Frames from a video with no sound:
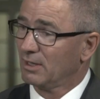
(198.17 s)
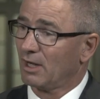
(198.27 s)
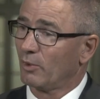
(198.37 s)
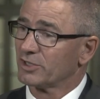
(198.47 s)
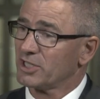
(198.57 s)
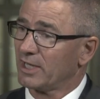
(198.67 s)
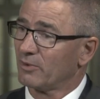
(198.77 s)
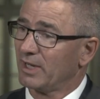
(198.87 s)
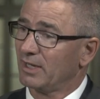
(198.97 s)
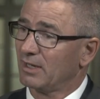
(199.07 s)
will
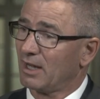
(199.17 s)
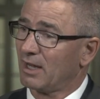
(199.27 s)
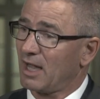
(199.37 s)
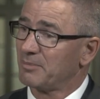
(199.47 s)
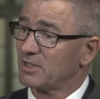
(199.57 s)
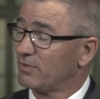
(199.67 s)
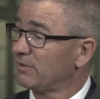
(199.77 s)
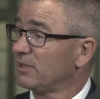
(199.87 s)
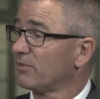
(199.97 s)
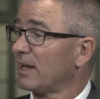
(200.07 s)
generate up to
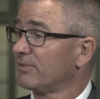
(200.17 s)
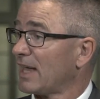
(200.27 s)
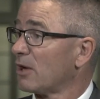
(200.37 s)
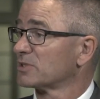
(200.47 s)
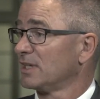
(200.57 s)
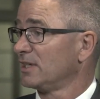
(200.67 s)
55,000